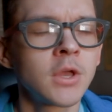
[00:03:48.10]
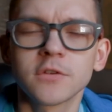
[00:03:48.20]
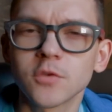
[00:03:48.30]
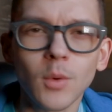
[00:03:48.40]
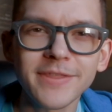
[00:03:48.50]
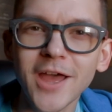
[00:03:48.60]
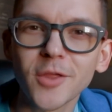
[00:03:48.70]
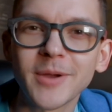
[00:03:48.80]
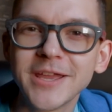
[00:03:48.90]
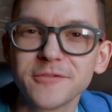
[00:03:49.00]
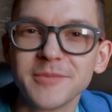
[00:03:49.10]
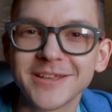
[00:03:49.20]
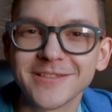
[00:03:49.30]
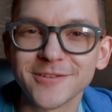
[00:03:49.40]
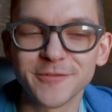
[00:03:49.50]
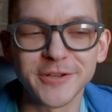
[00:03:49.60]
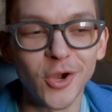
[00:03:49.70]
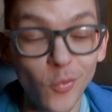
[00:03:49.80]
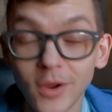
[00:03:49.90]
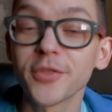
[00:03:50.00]
So why the hell am I even making this
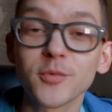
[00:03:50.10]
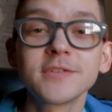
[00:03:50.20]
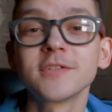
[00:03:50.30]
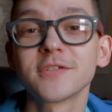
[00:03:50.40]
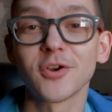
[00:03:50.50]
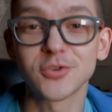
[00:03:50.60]
video? Well, the reasons are